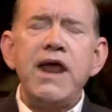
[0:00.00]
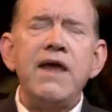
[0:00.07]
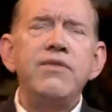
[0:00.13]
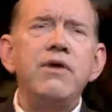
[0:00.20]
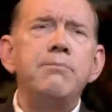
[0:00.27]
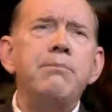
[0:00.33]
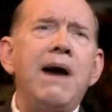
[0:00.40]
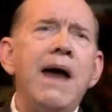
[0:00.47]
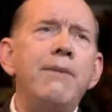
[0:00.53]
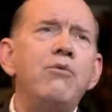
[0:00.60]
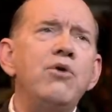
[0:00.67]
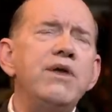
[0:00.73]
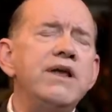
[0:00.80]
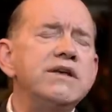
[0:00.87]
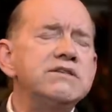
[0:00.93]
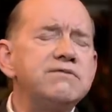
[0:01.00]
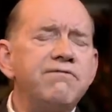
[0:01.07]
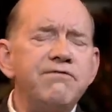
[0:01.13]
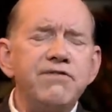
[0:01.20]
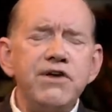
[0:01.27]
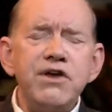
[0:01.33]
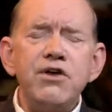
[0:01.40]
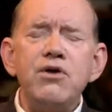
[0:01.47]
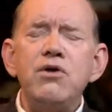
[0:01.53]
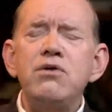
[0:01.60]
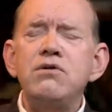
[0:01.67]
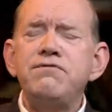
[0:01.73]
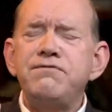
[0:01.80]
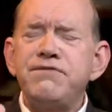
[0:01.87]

And the Bible is filled,